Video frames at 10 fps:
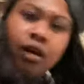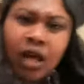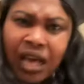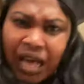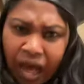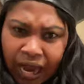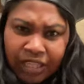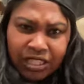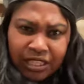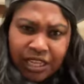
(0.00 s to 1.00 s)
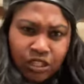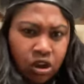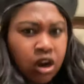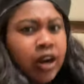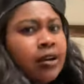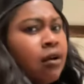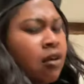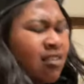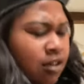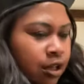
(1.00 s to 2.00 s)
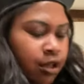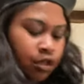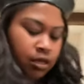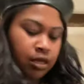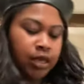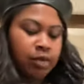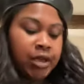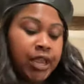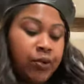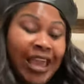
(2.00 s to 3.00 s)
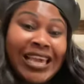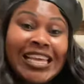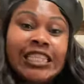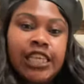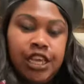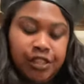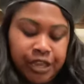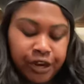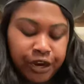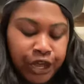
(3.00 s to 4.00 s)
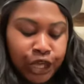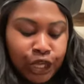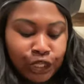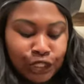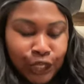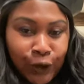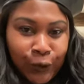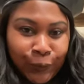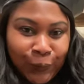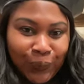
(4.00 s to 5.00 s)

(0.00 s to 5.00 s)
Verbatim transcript: gosh, this thing is hard. but anyway, it's in there. So